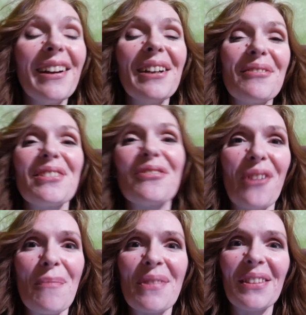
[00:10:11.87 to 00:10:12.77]
it was
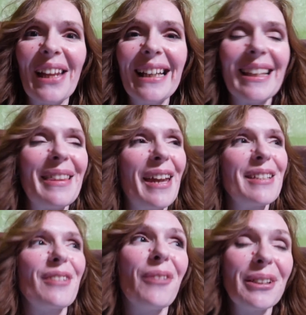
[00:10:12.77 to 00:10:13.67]
from the lady that
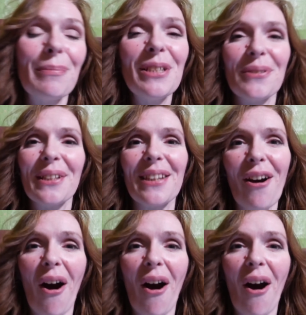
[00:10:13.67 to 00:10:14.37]
is going to be doing the